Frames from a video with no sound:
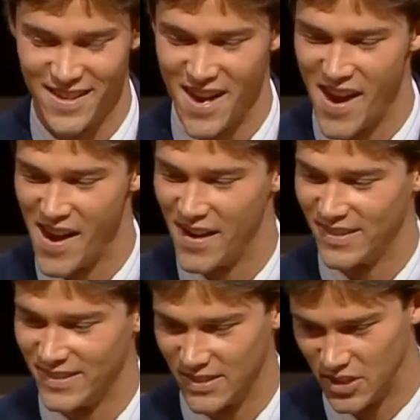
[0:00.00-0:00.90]
All right, Troy's
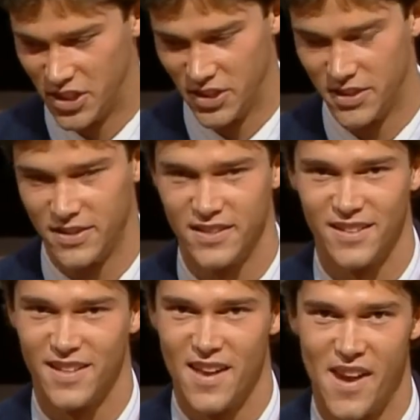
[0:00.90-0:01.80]
out of your system.
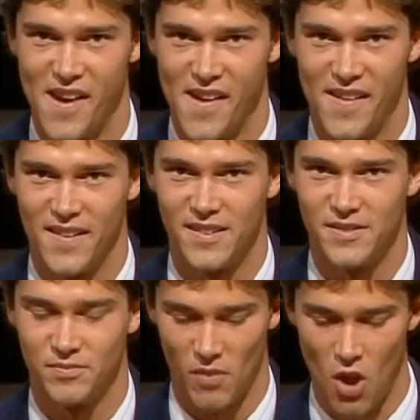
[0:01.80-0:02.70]
Three spins
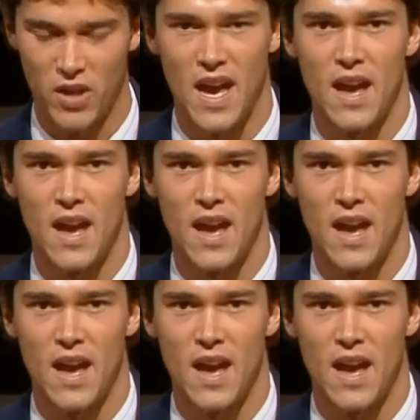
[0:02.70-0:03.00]
left. You want to okay.